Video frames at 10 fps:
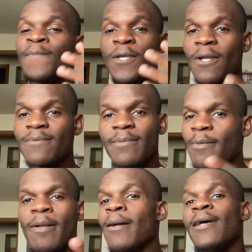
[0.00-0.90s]
You know what I'm
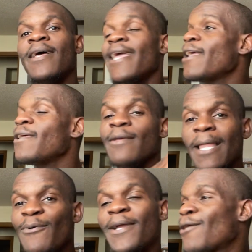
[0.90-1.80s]
saying?
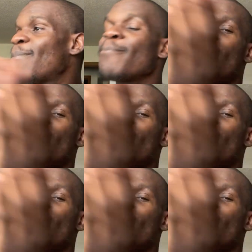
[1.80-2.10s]
But we could have been